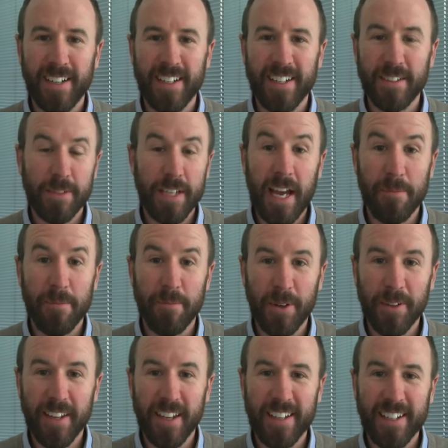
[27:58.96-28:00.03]
tab
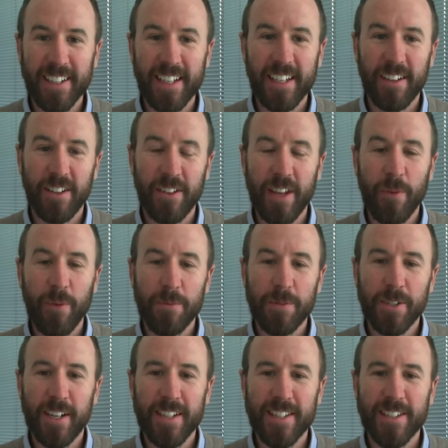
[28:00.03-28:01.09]
on that
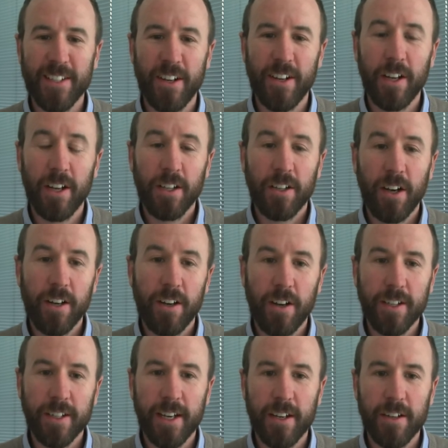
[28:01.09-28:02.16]
website. So
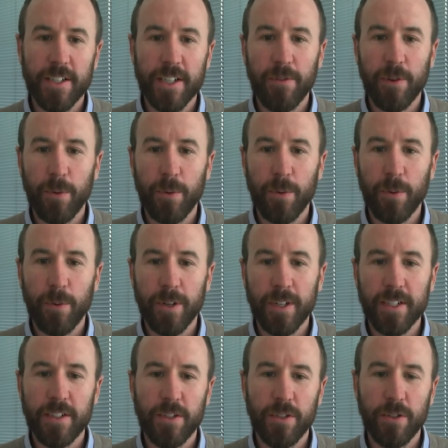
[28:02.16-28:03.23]
I'd encourage everybody
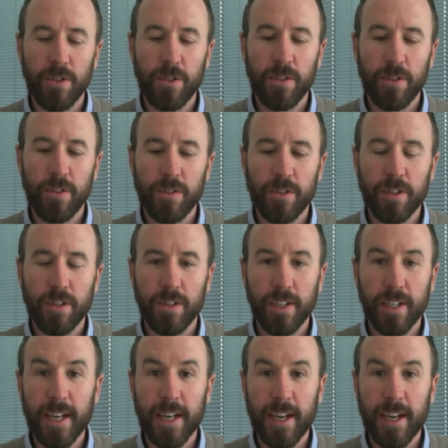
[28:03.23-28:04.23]
to engage